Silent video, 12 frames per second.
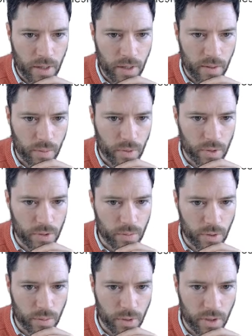We're going to
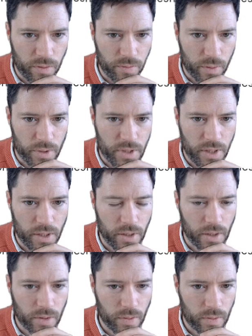run with enforce
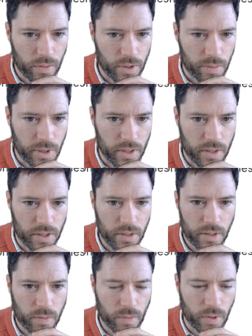eager, which means
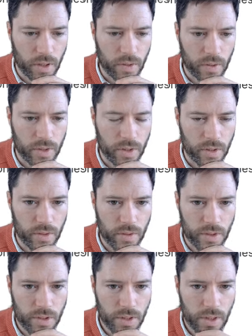we're not going to
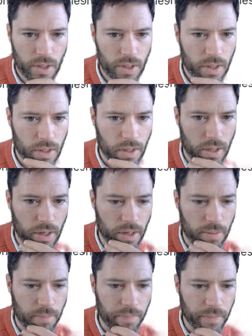use
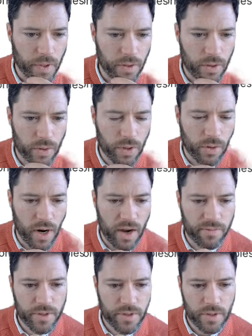CUDA
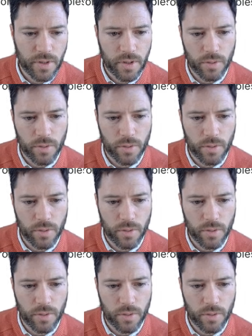graphs,